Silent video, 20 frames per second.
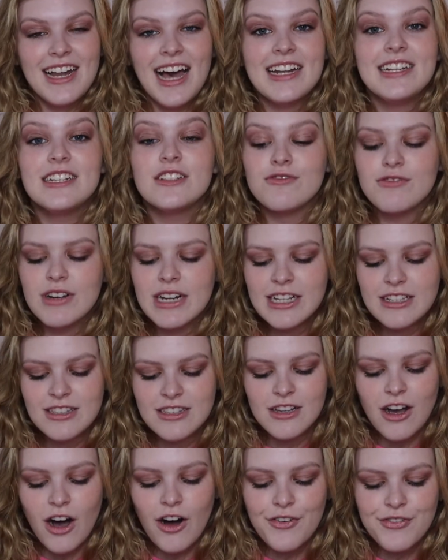and it's really
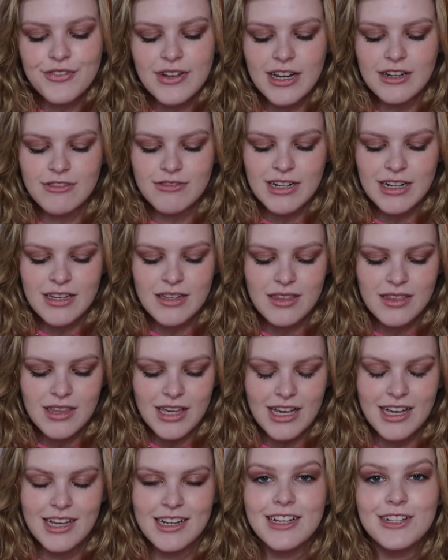soft and really thick,